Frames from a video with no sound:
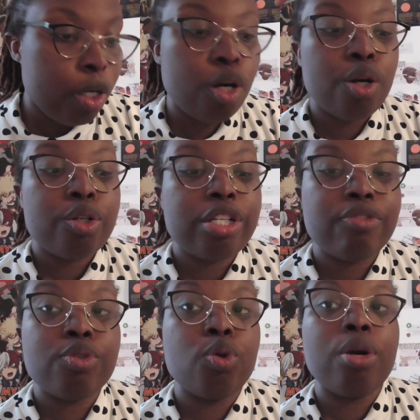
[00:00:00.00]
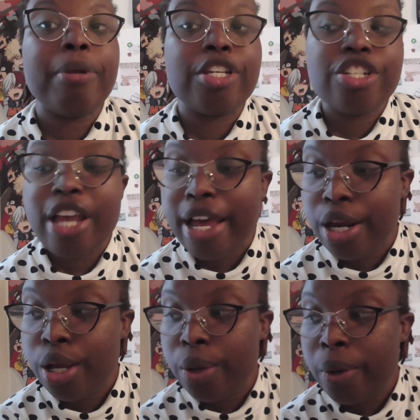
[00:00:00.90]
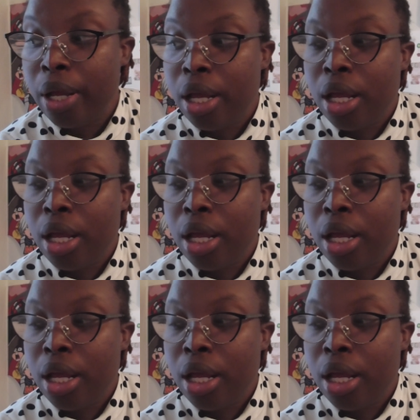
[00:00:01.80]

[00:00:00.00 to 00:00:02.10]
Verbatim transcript: Girls of Storm and Shadow.